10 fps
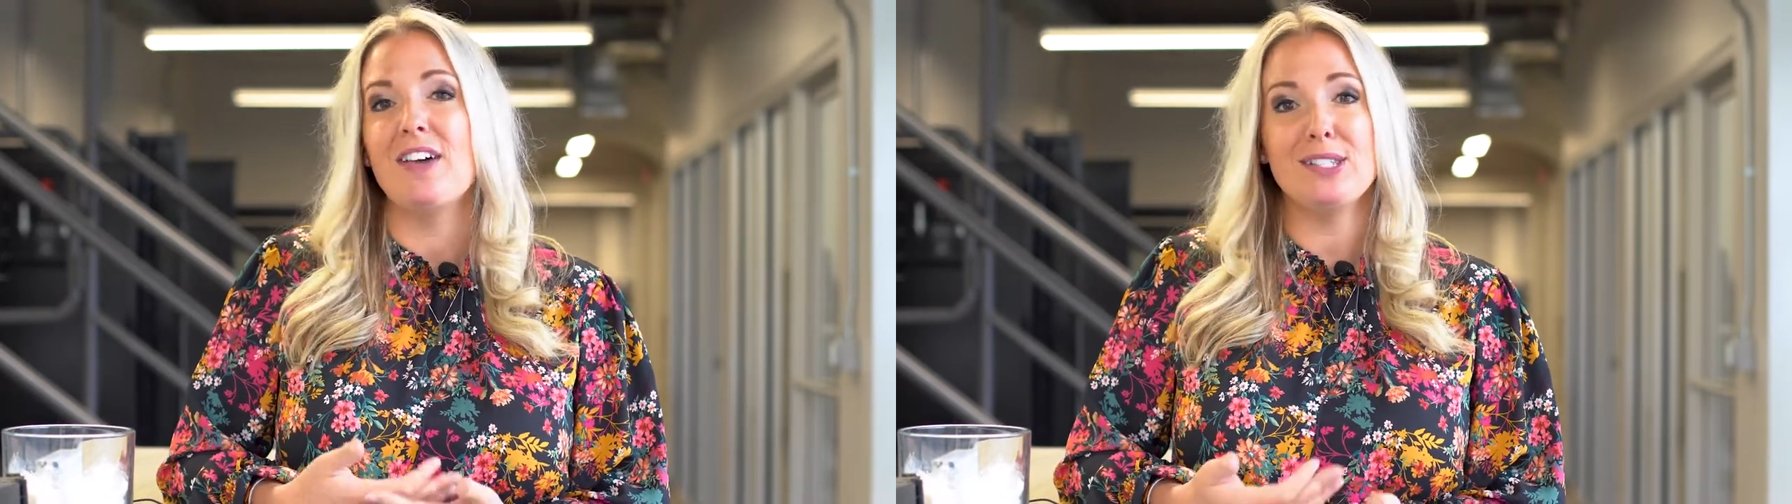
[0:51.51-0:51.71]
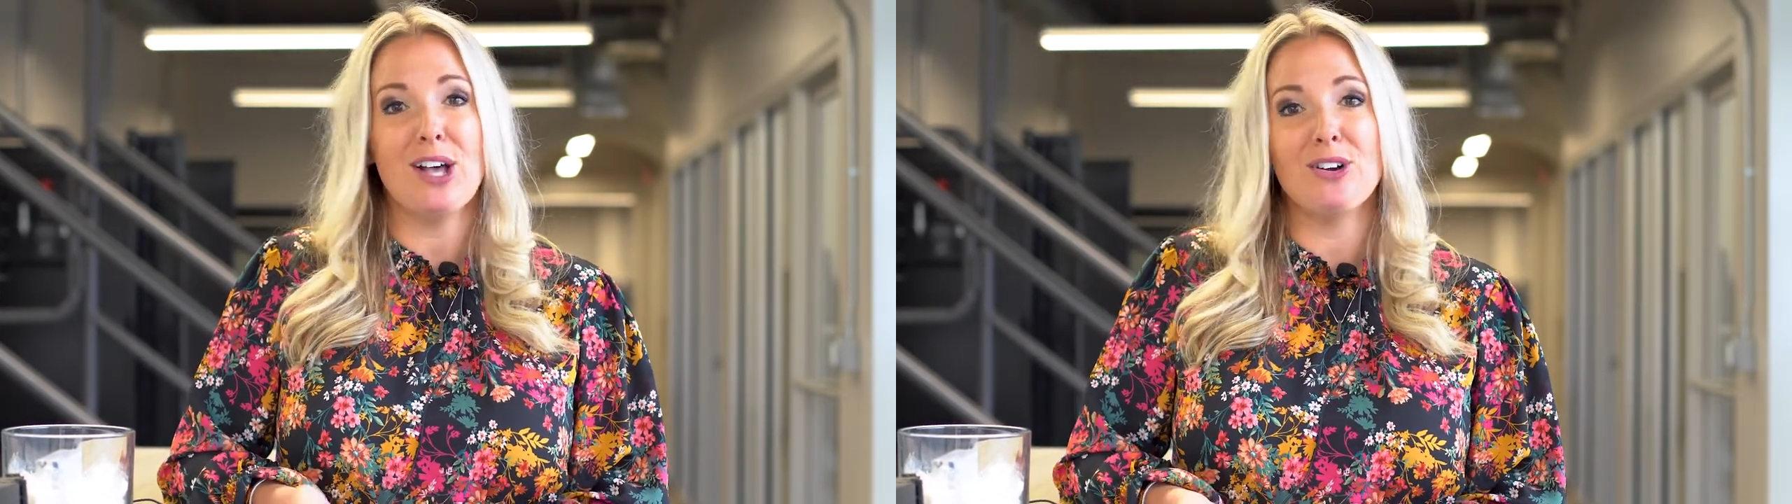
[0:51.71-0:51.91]

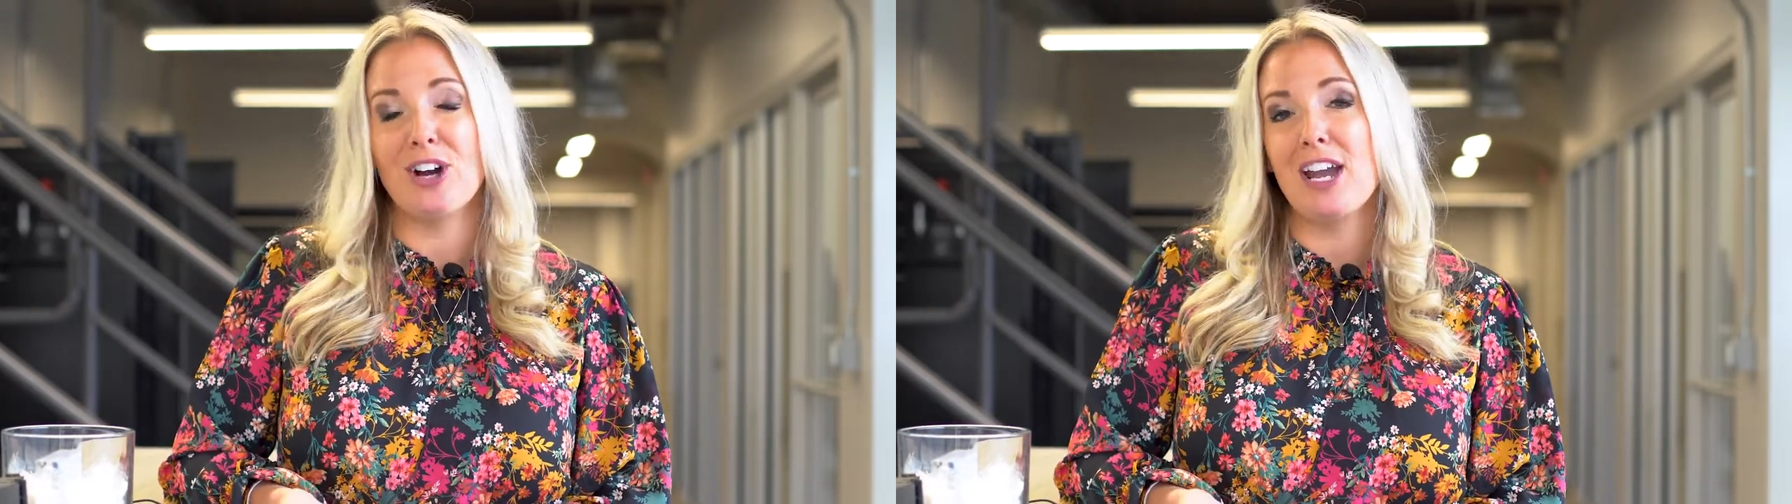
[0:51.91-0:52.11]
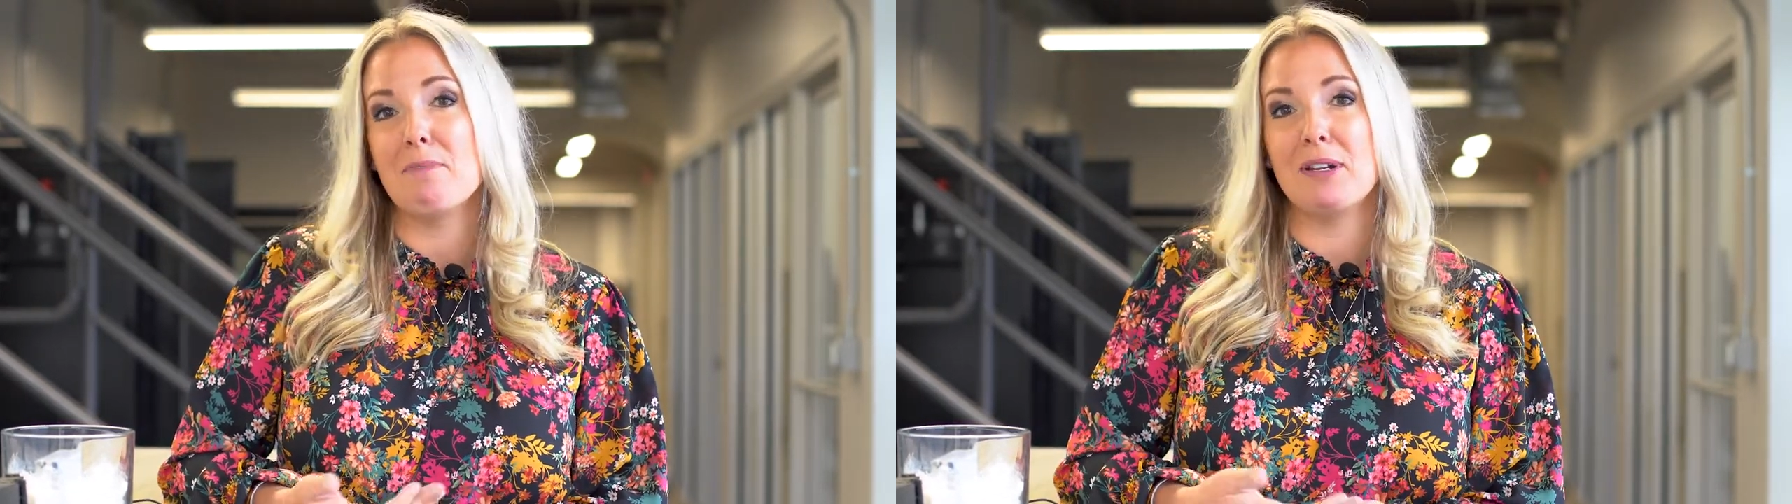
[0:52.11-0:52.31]
that's all
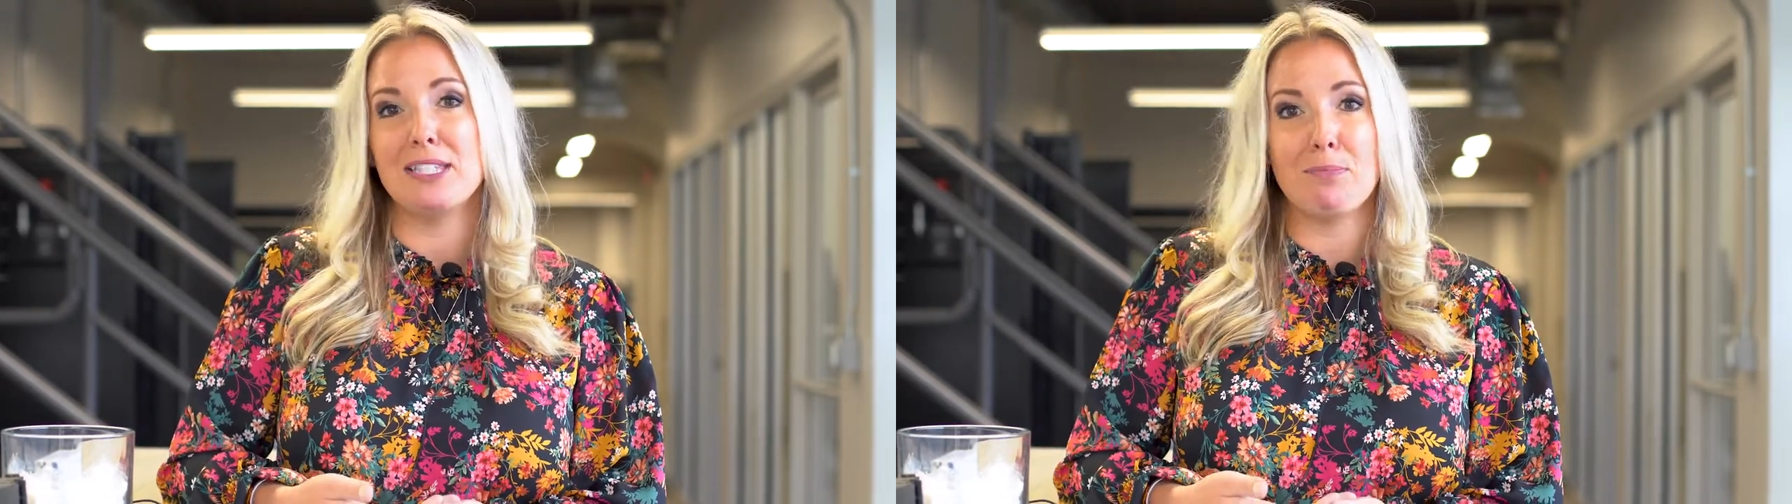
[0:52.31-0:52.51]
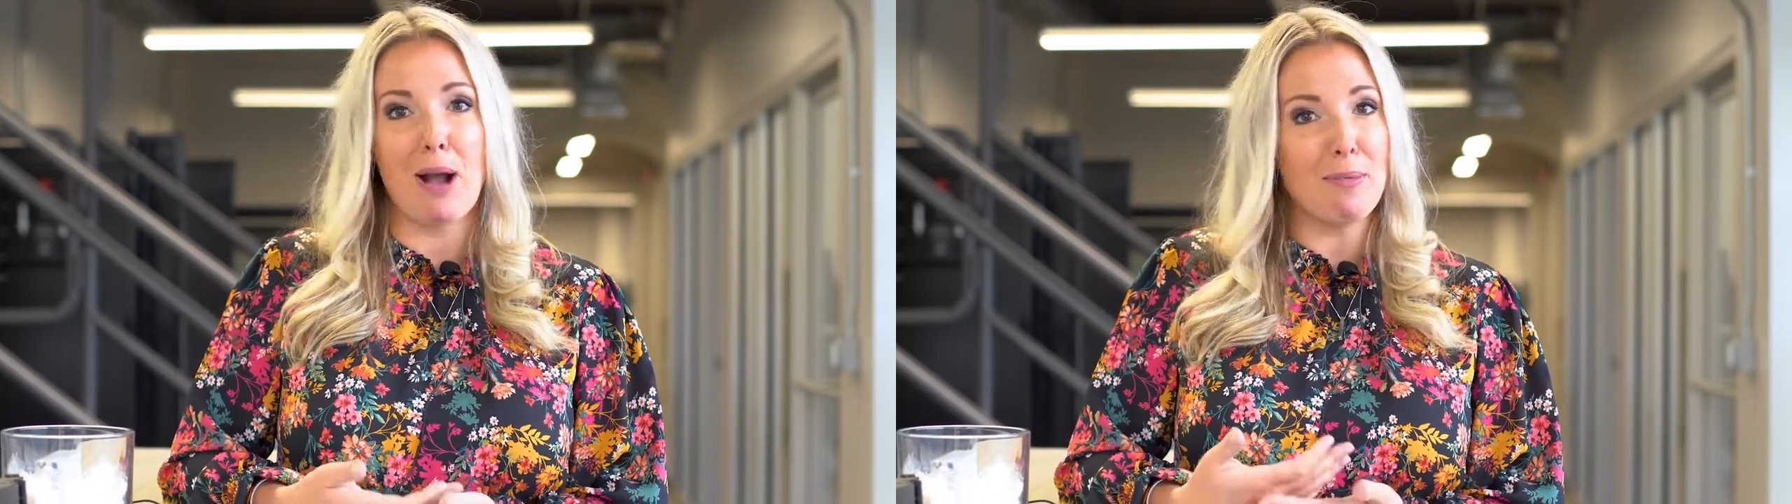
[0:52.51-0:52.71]
great, but
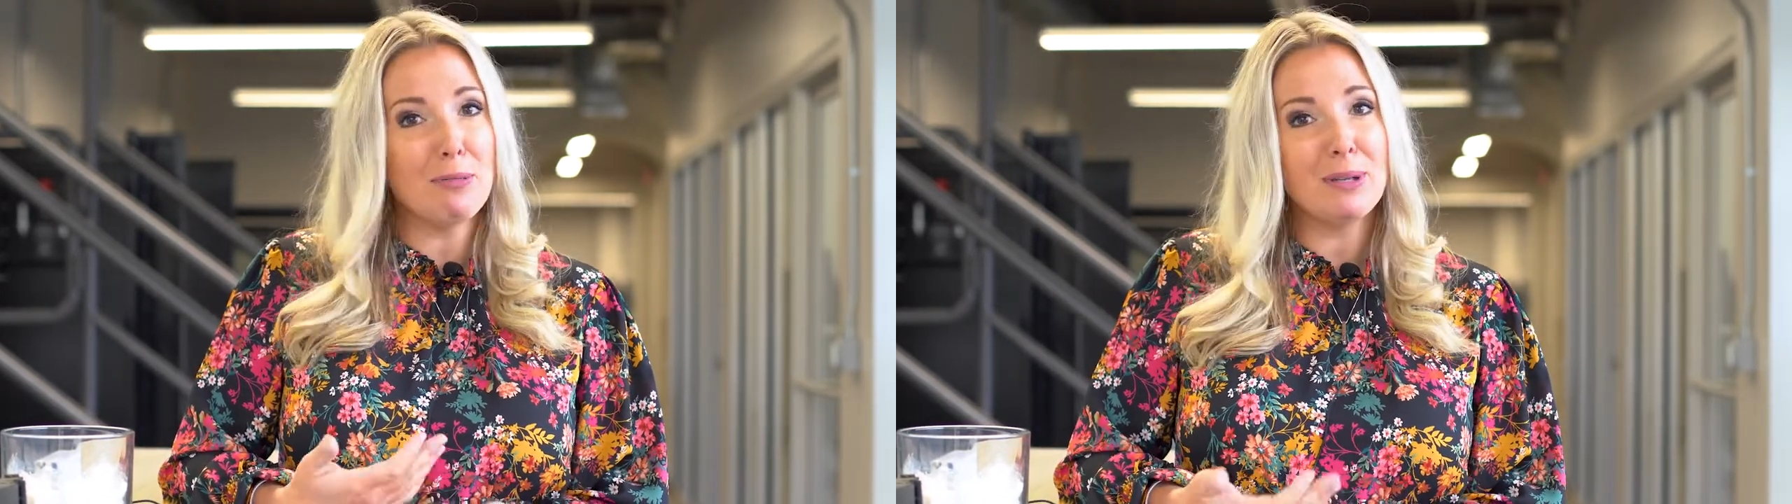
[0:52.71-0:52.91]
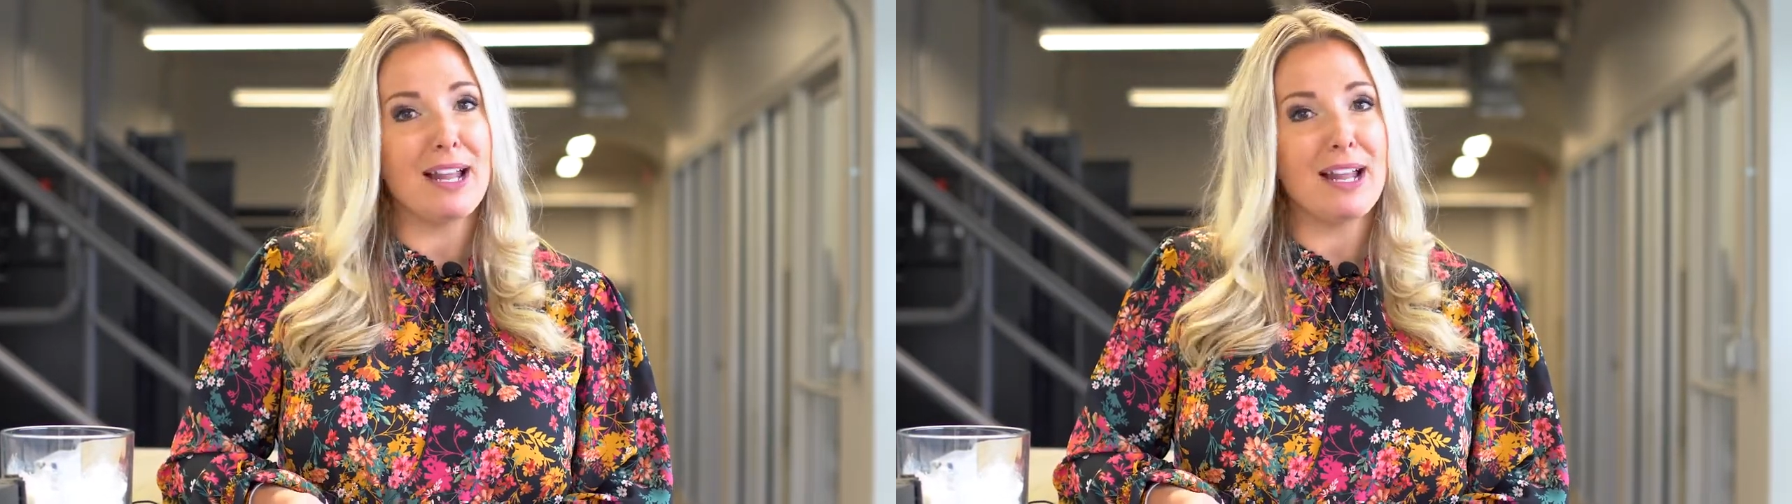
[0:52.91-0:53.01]
it's probably